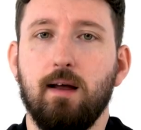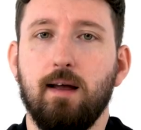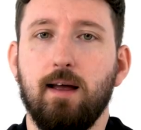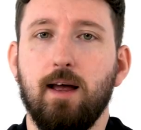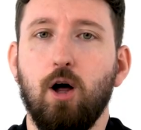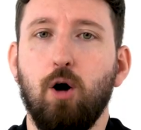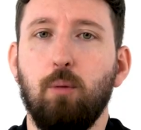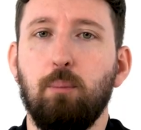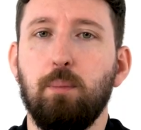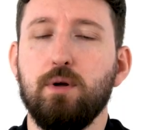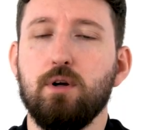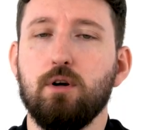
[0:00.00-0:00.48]

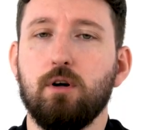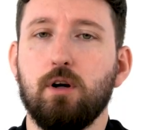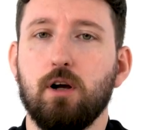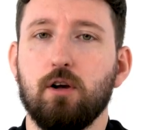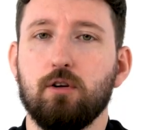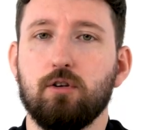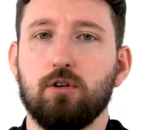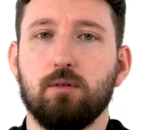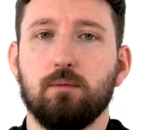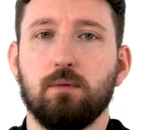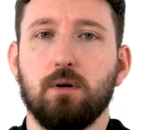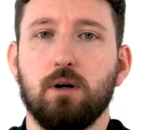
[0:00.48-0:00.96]
Helping a
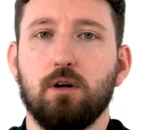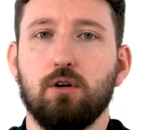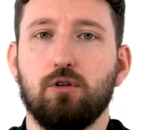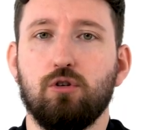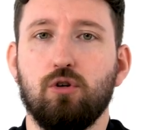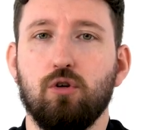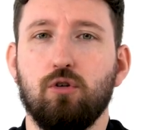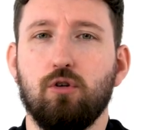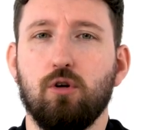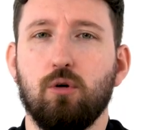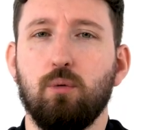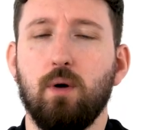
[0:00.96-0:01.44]
customer
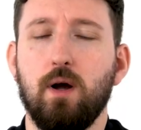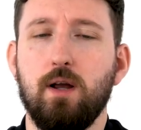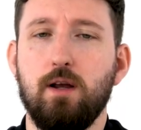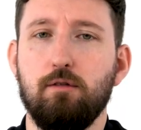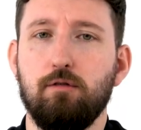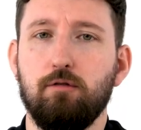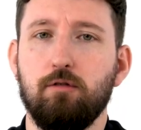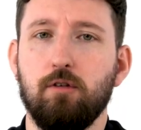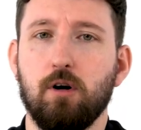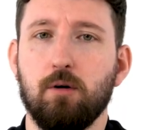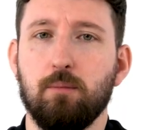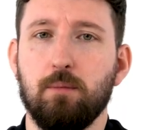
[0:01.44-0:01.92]
choose the right
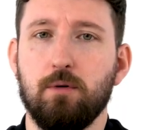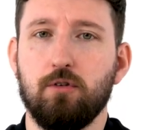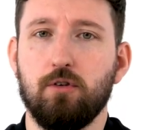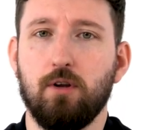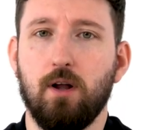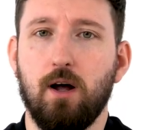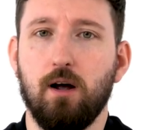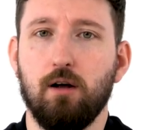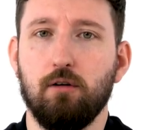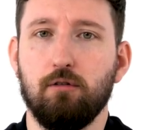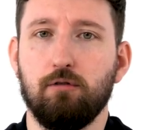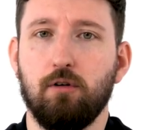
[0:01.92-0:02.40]

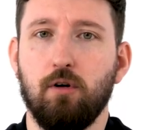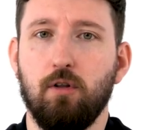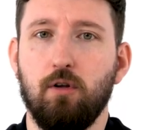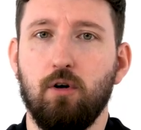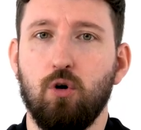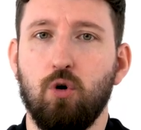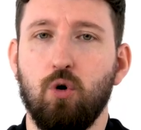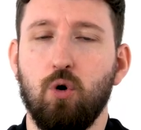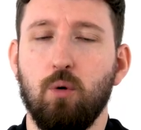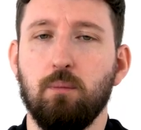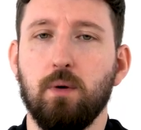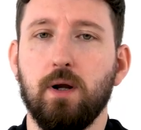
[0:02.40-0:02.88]
thermostat for their
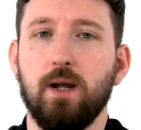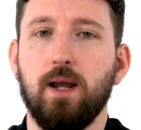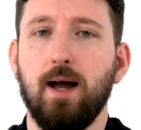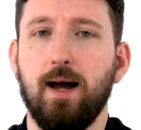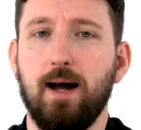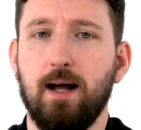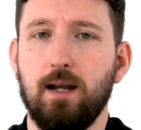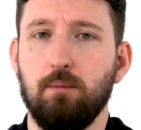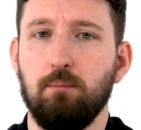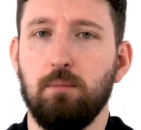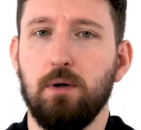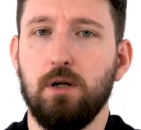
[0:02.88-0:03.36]
home
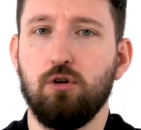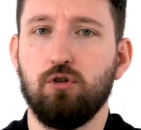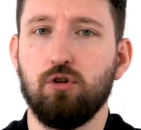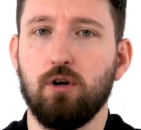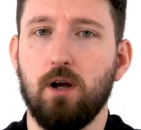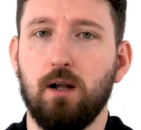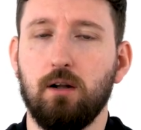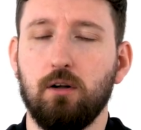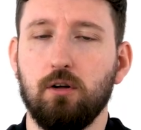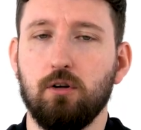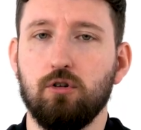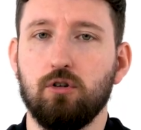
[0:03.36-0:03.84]
can be
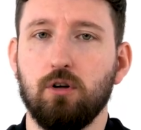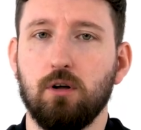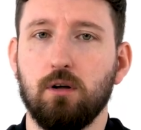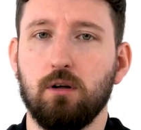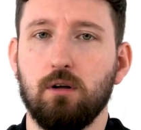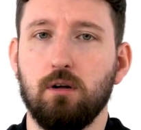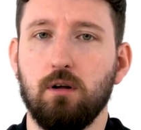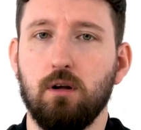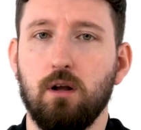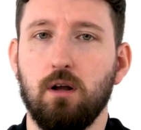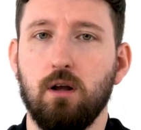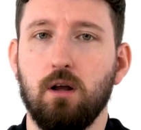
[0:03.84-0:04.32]
challenging.
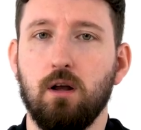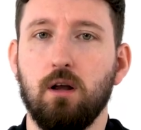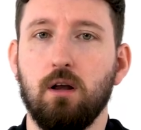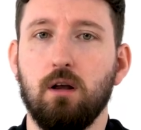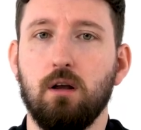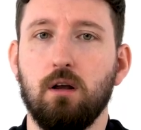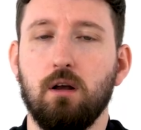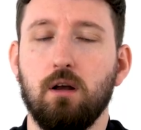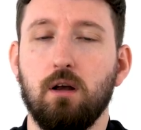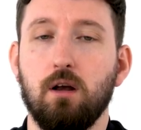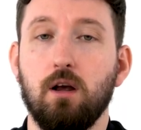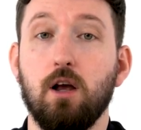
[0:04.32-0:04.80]

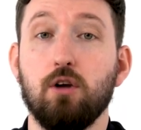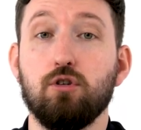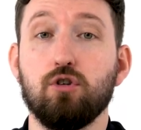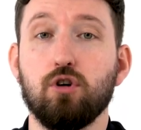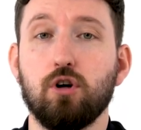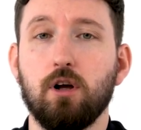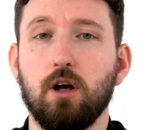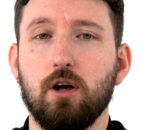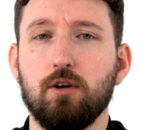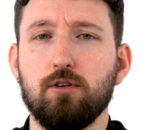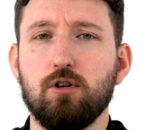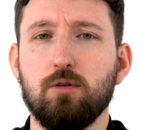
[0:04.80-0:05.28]
Is your
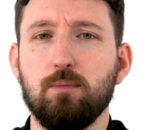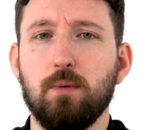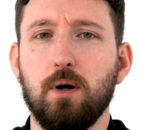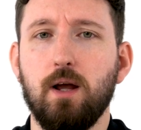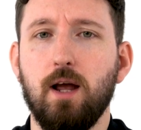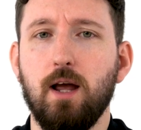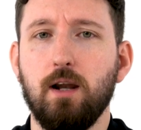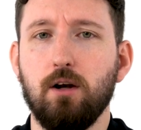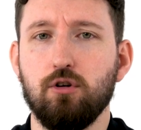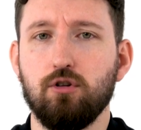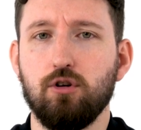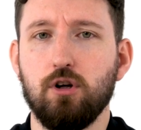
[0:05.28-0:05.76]
customer
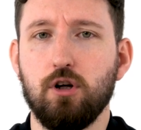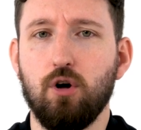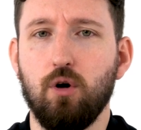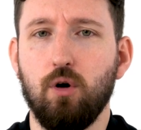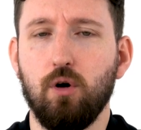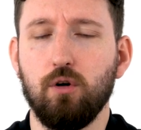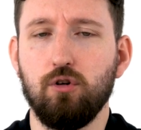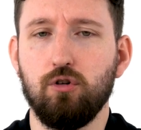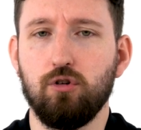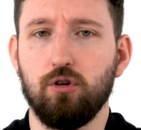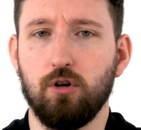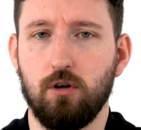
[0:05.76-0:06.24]
energy
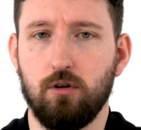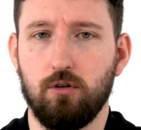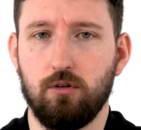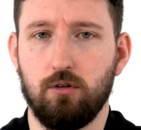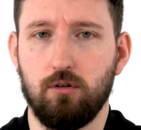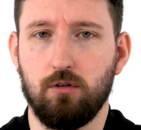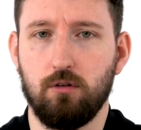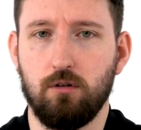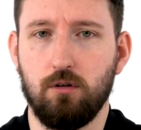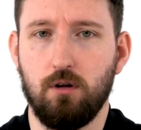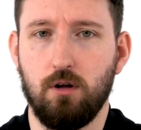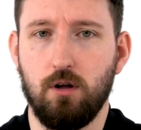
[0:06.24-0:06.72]

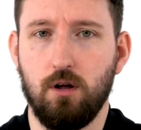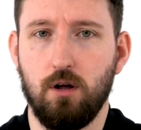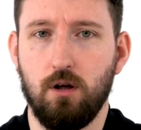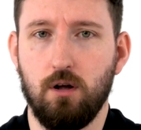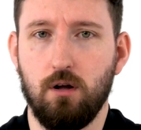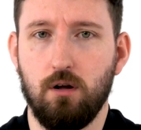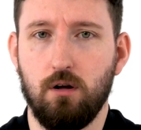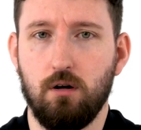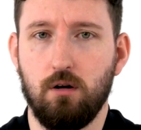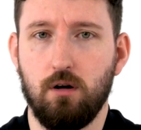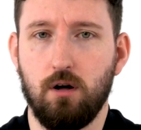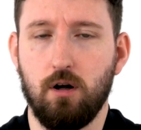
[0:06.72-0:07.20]
conscious?
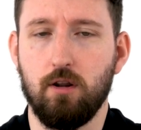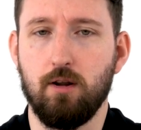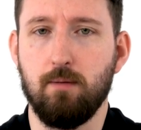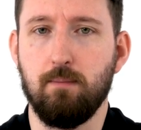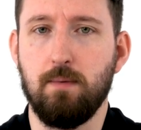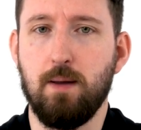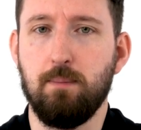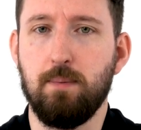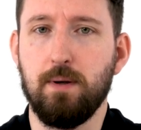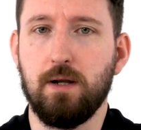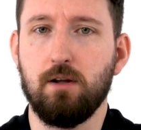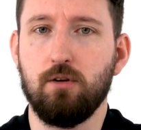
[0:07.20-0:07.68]
Are they
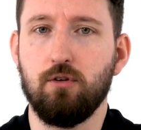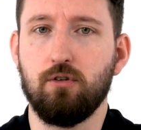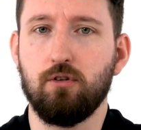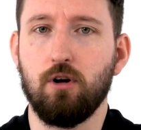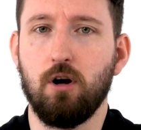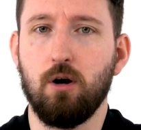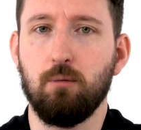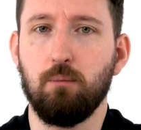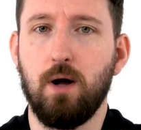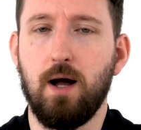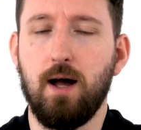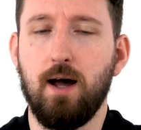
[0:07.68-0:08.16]
maybe
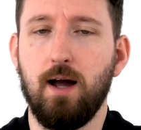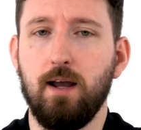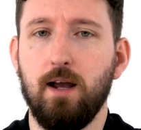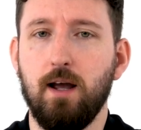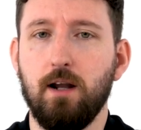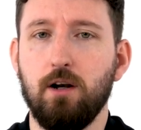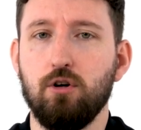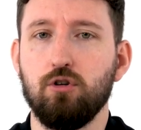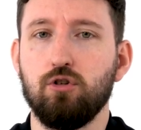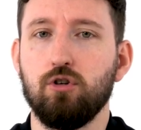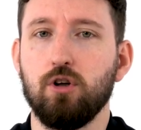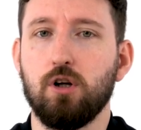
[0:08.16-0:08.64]
concerned with high
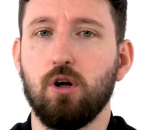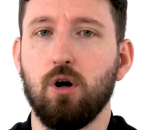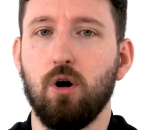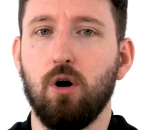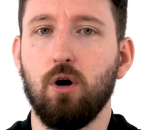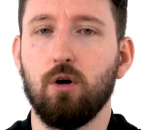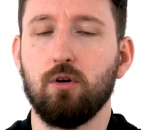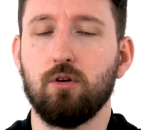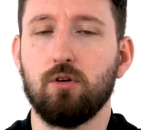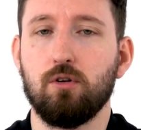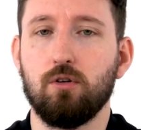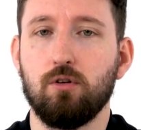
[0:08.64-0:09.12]
energy
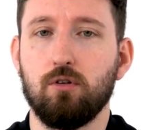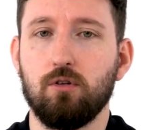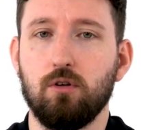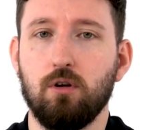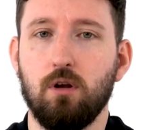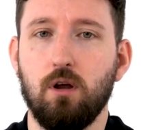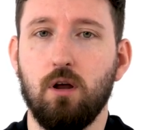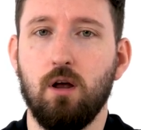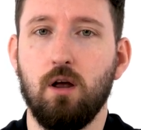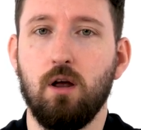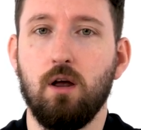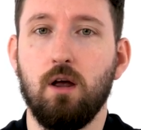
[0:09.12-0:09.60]
costs?
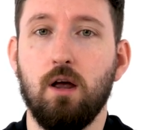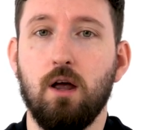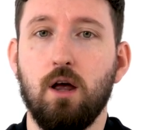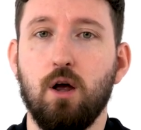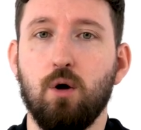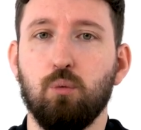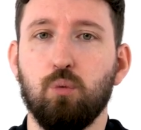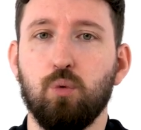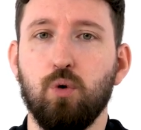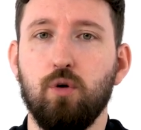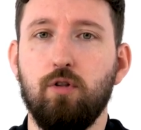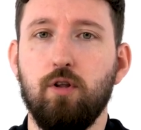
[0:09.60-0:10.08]

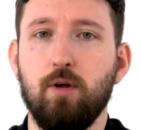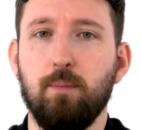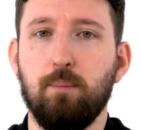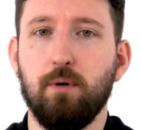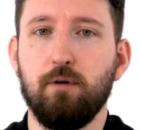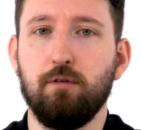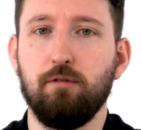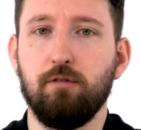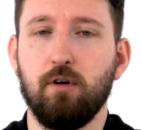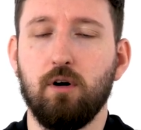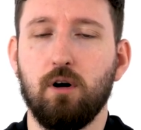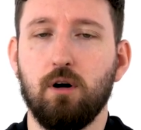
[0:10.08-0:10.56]
Would they
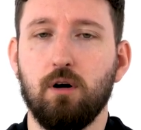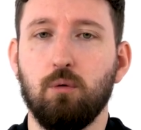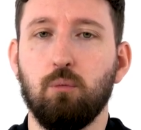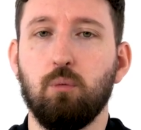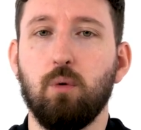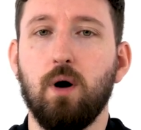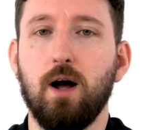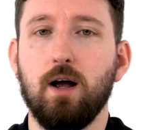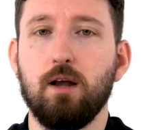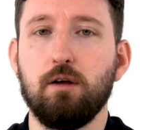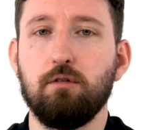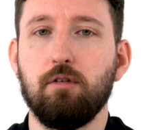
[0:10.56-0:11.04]
prefer
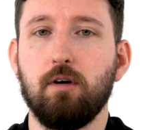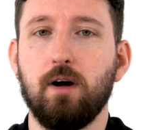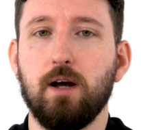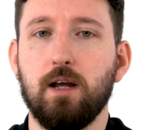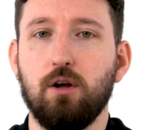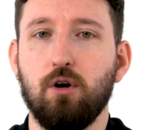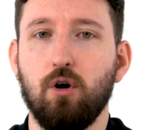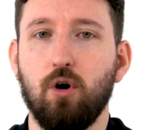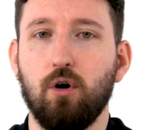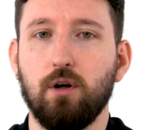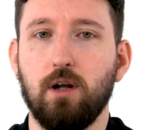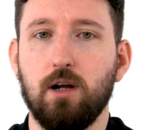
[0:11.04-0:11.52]
Wi Fi
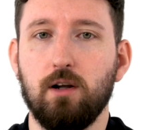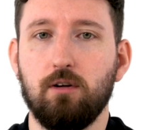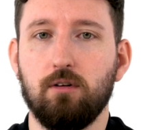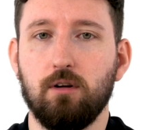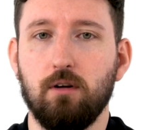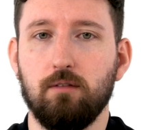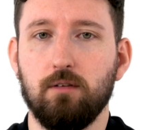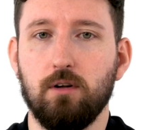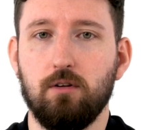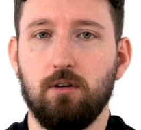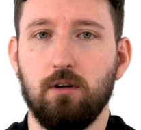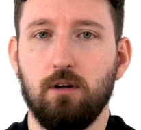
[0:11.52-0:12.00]

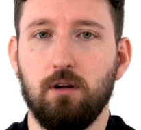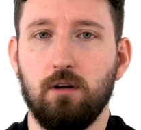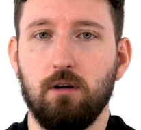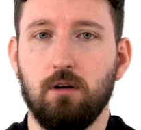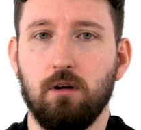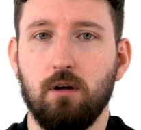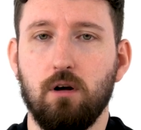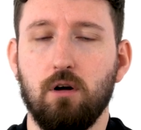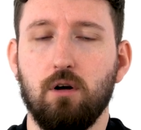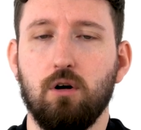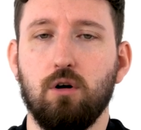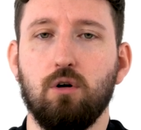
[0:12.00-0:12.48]
connectivity
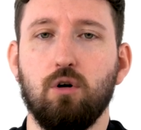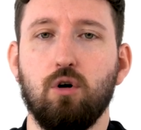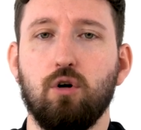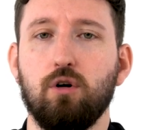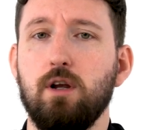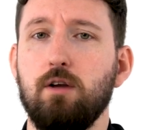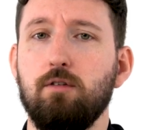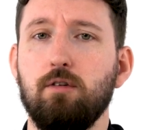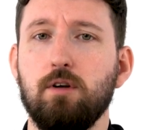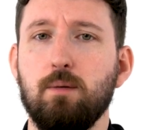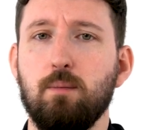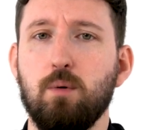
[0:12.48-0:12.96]
or
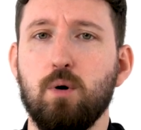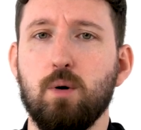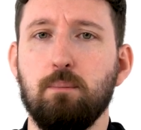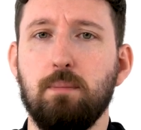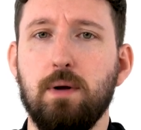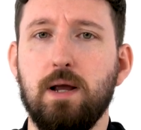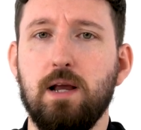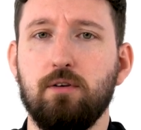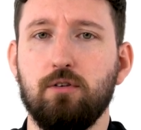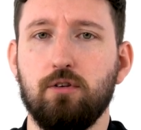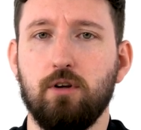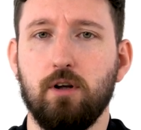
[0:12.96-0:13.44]
even a more
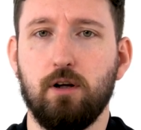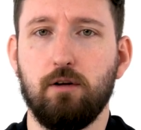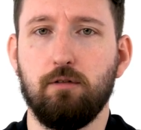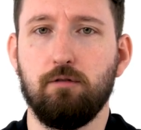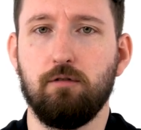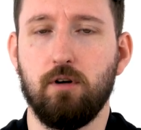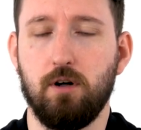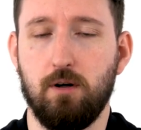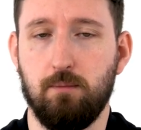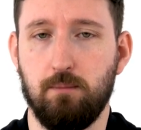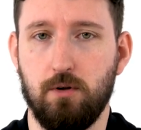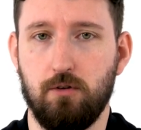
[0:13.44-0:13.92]
basic
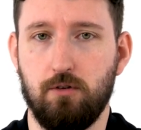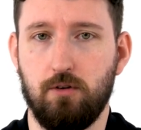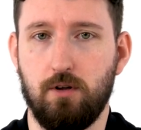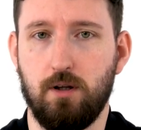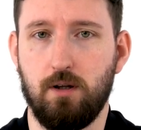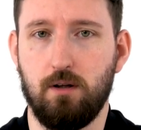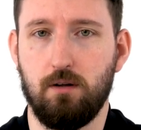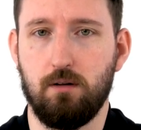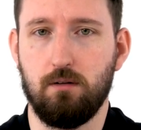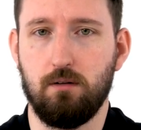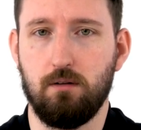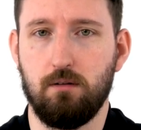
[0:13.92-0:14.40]

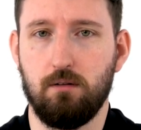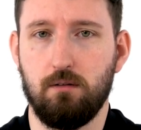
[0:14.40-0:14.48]
thermostat?